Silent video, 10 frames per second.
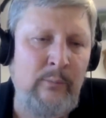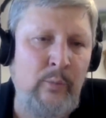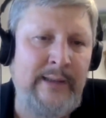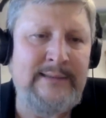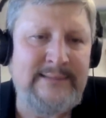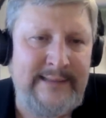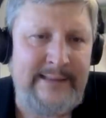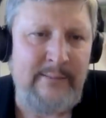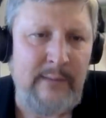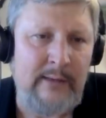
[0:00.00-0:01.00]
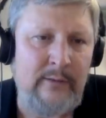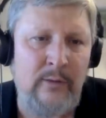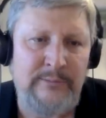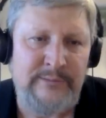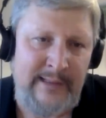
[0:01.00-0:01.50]
And we can see the
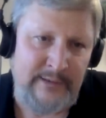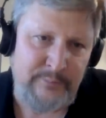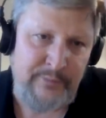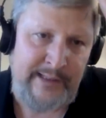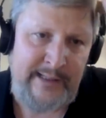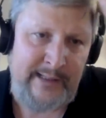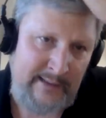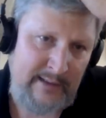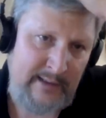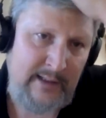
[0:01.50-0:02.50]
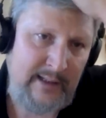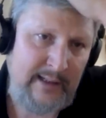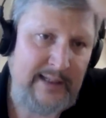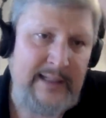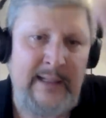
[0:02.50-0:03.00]
microbes that he's breeding
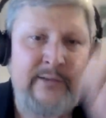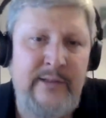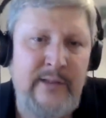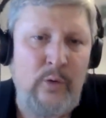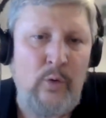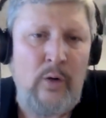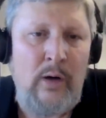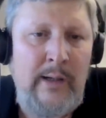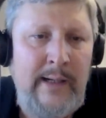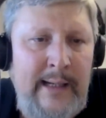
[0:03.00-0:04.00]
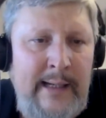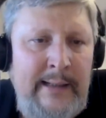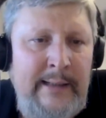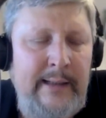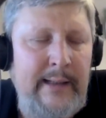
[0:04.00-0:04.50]
into the corn, and
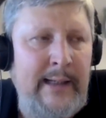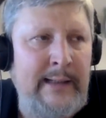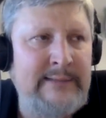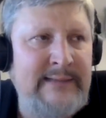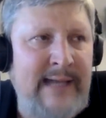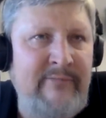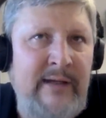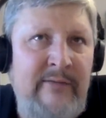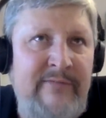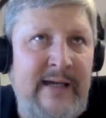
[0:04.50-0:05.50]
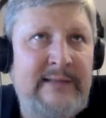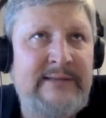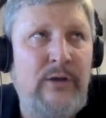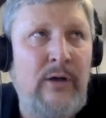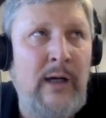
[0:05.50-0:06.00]
it and it's having
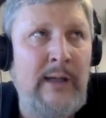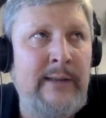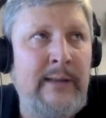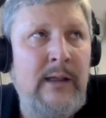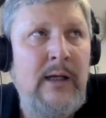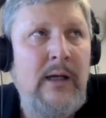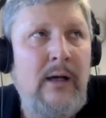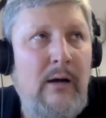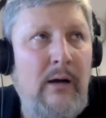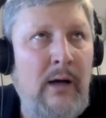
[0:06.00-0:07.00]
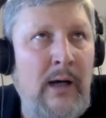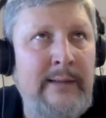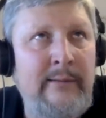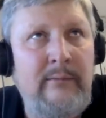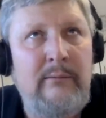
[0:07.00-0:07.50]
effects on,
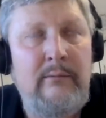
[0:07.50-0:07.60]
on